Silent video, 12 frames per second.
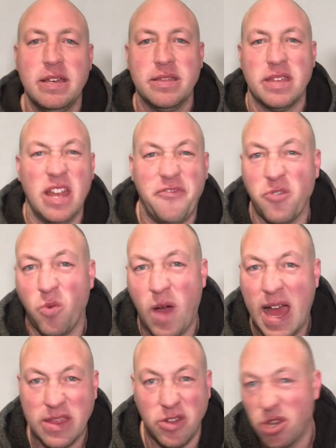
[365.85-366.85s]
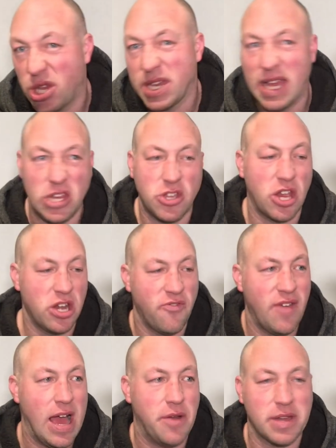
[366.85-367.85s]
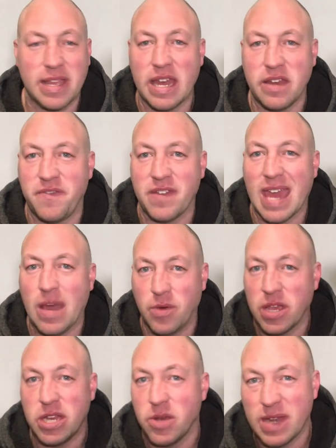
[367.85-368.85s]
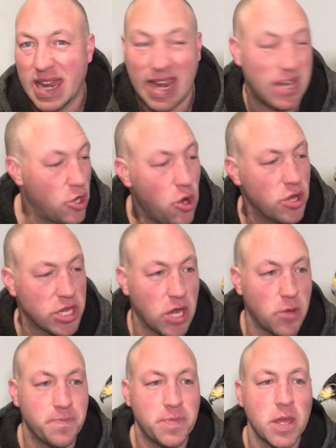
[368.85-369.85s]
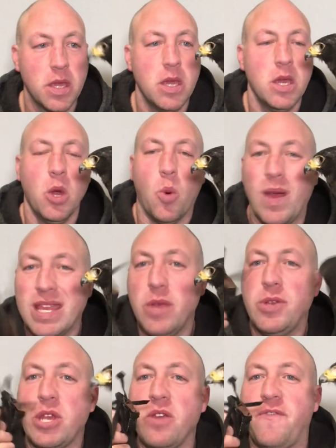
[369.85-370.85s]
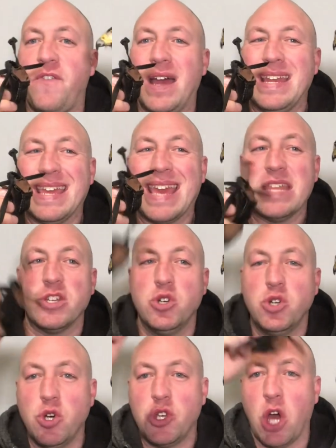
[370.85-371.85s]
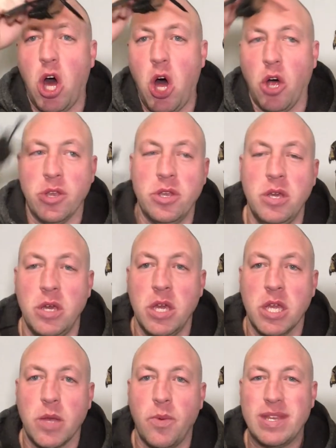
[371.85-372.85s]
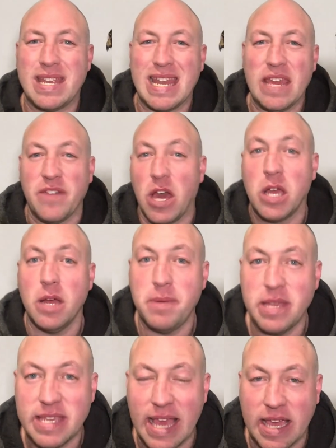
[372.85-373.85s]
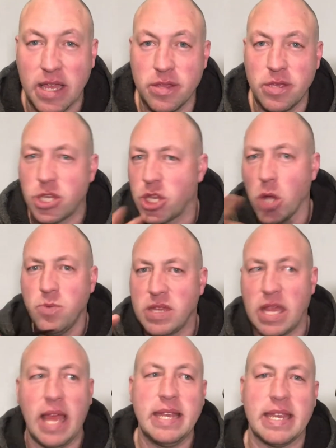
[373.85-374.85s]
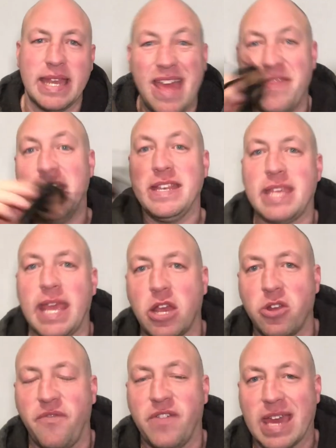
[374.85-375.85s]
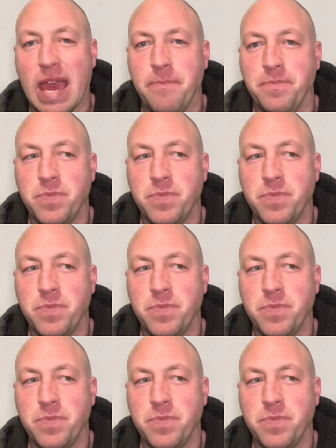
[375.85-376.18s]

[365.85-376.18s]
Then after a while, they'll just start looking around and kind of forget what you're doing and ignore you. When you do finally get the hood on, you want to leave it a couple of seconds, don't tighten it, then take it off again.